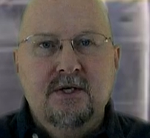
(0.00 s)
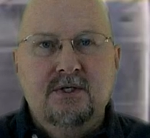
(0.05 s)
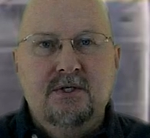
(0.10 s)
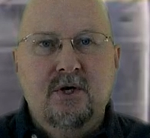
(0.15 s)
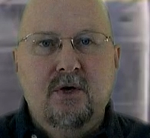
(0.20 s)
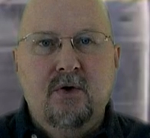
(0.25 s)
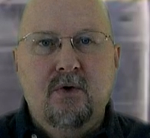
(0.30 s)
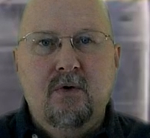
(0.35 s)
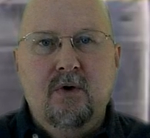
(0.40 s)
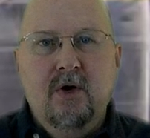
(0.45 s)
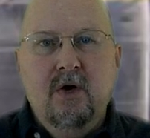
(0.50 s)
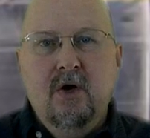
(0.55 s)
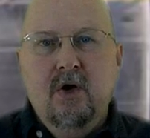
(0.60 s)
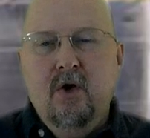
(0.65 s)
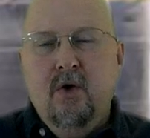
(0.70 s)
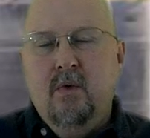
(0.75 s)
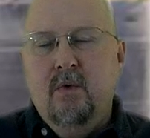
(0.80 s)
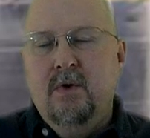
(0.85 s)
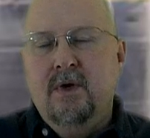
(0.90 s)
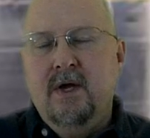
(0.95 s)
So
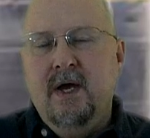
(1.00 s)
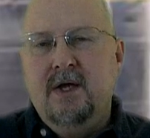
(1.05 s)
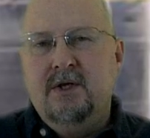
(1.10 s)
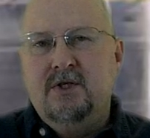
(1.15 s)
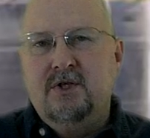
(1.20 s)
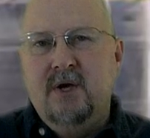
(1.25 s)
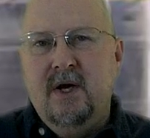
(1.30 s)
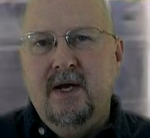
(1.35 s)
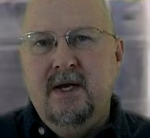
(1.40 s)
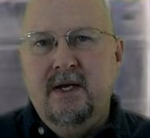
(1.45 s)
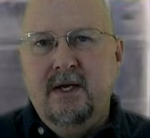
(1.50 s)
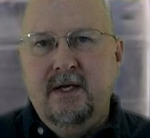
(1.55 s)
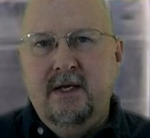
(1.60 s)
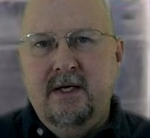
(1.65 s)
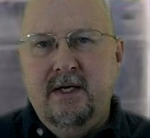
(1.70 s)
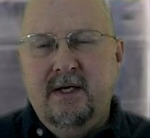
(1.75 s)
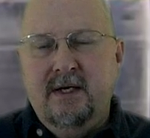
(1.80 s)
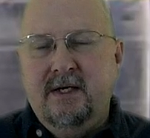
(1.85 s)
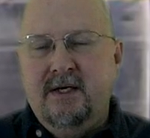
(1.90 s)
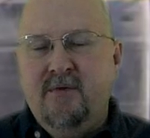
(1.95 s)
we're not trying to
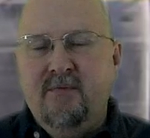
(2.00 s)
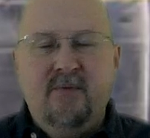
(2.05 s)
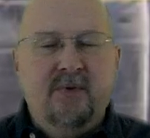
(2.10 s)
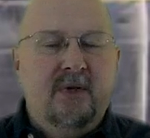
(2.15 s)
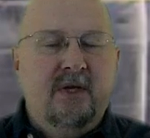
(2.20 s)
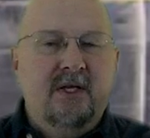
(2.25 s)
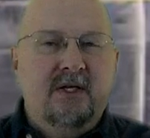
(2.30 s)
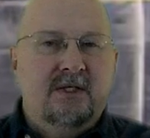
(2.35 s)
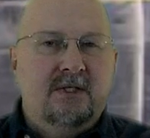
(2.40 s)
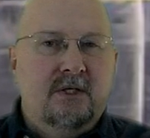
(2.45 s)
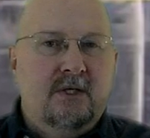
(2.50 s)
get a complete